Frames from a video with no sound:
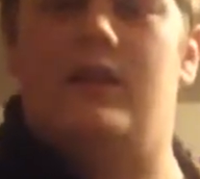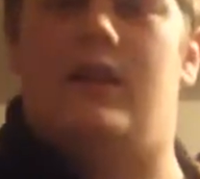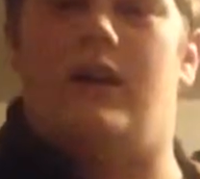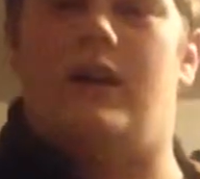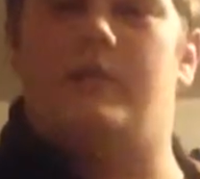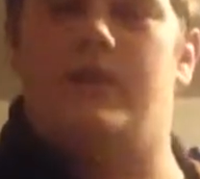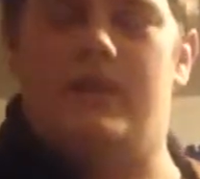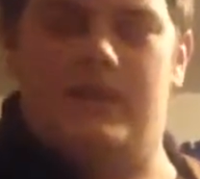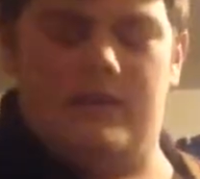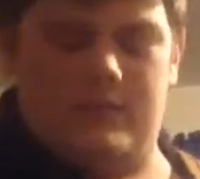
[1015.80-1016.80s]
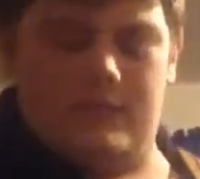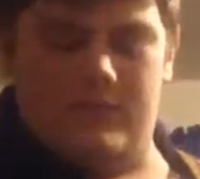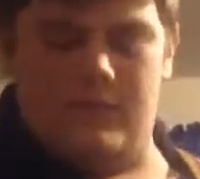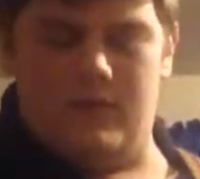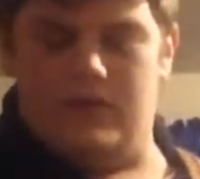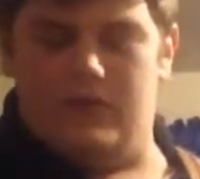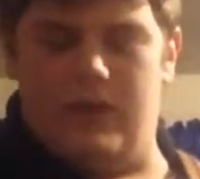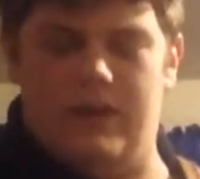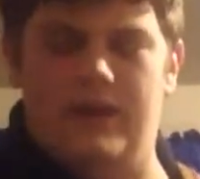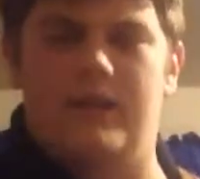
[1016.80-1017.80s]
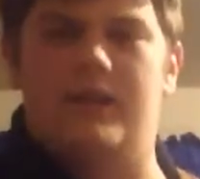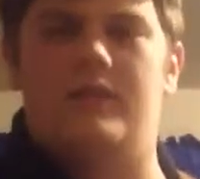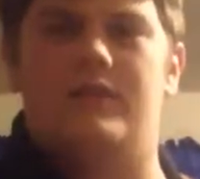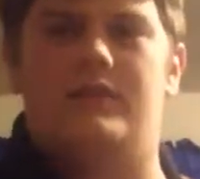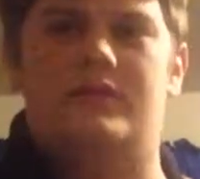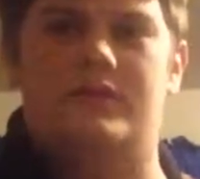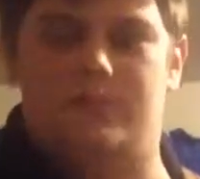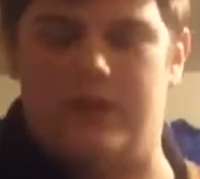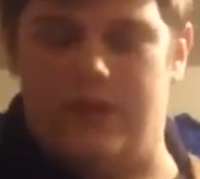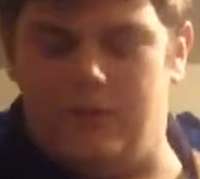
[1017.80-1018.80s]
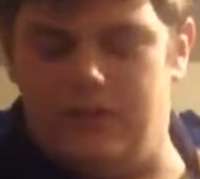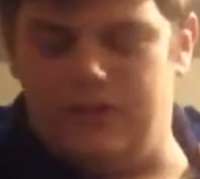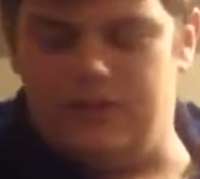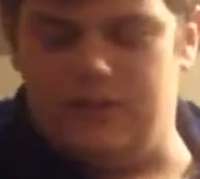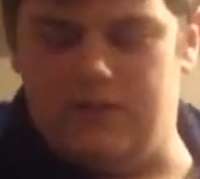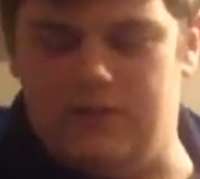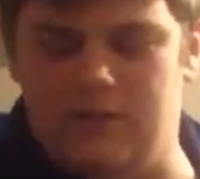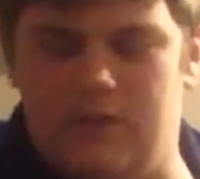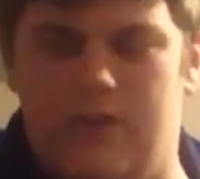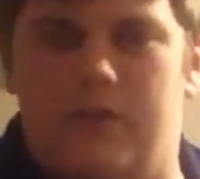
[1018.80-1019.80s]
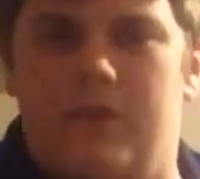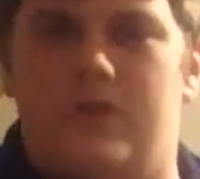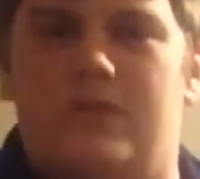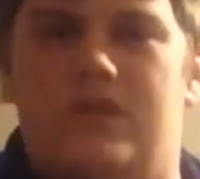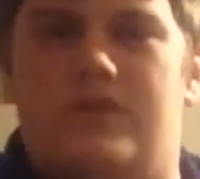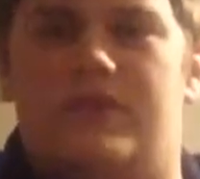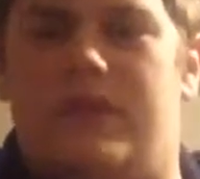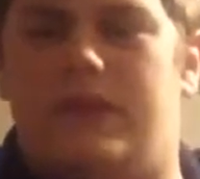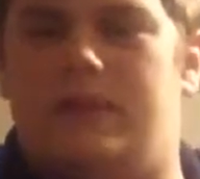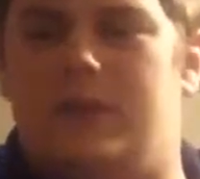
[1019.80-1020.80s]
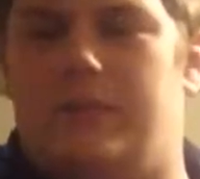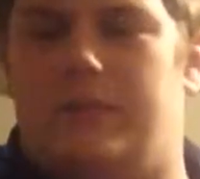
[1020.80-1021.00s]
I'll be ready to play if you do select me to